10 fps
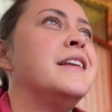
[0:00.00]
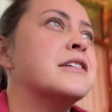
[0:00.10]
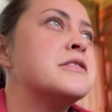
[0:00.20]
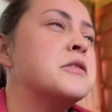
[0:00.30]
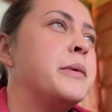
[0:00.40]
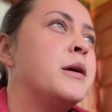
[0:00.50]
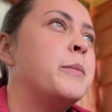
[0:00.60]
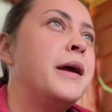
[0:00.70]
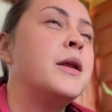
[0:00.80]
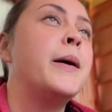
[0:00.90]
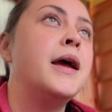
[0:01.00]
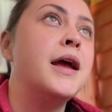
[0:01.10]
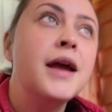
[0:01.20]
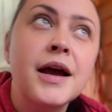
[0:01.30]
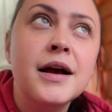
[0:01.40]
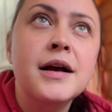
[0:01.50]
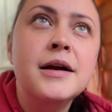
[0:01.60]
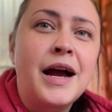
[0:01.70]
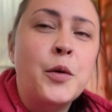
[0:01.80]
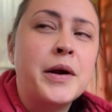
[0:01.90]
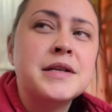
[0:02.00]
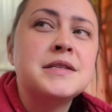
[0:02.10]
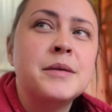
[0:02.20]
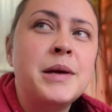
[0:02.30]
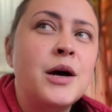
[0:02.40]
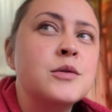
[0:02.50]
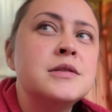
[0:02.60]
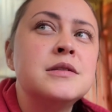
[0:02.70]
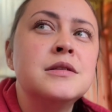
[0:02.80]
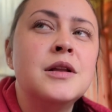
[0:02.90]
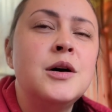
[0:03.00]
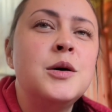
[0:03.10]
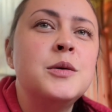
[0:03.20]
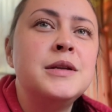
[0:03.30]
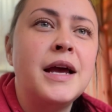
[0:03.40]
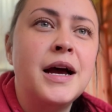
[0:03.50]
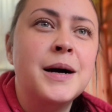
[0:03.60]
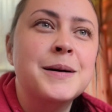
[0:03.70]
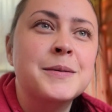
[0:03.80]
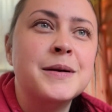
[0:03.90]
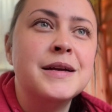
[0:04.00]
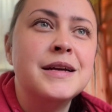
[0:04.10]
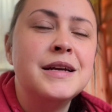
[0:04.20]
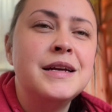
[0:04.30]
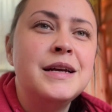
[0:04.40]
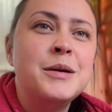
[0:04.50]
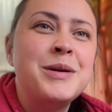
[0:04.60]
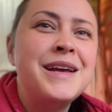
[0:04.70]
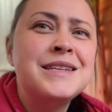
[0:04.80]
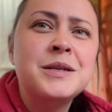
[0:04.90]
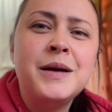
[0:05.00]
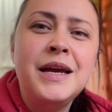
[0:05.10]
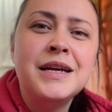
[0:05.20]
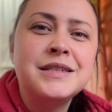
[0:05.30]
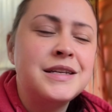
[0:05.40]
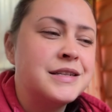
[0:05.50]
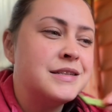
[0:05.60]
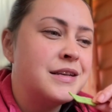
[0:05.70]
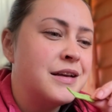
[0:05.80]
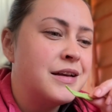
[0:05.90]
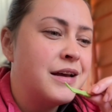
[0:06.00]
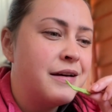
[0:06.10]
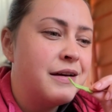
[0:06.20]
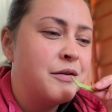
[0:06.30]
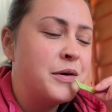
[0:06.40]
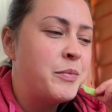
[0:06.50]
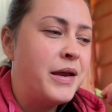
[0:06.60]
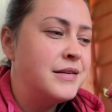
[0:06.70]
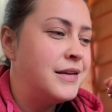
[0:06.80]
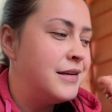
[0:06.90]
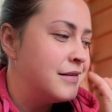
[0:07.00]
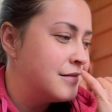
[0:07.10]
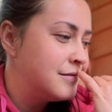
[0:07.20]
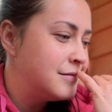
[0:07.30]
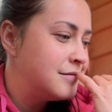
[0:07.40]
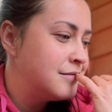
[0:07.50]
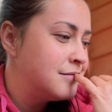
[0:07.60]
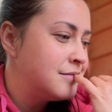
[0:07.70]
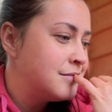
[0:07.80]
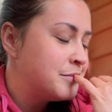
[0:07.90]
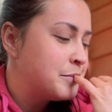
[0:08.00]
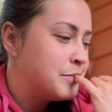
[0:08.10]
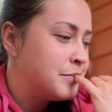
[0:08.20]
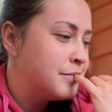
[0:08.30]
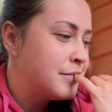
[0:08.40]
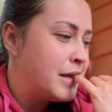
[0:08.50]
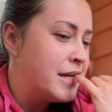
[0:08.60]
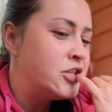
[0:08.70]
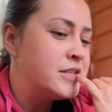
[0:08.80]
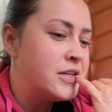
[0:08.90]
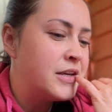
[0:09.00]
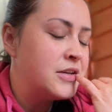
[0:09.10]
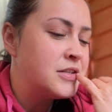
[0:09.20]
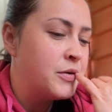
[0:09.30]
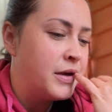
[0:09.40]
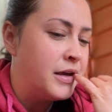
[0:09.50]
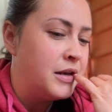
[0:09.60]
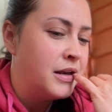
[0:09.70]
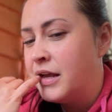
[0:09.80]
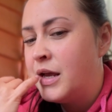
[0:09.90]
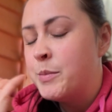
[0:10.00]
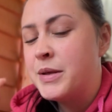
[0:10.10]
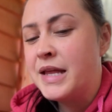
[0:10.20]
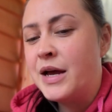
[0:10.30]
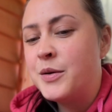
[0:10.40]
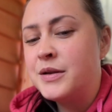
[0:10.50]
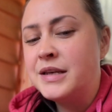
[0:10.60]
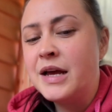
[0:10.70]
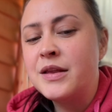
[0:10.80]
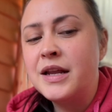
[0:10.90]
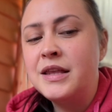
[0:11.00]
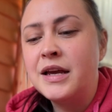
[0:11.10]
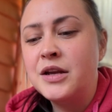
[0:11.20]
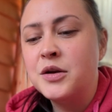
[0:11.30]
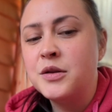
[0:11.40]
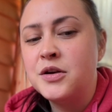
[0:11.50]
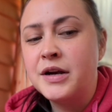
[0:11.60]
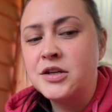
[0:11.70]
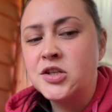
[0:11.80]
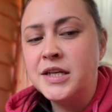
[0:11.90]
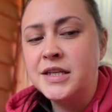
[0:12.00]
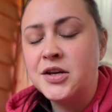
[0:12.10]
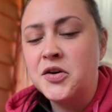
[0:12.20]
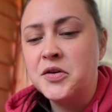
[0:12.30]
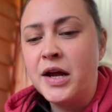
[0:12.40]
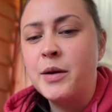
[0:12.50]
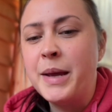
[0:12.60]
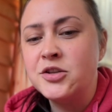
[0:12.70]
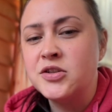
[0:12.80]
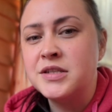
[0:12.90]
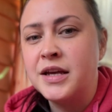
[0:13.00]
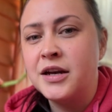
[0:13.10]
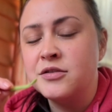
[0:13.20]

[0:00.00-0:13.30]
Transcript: is so weird. But anyway, I want to somehow slow down, but I get so anxious with painting, and she's looking so good. But now that I think I know the direction I need to go, now I'm anxious to get her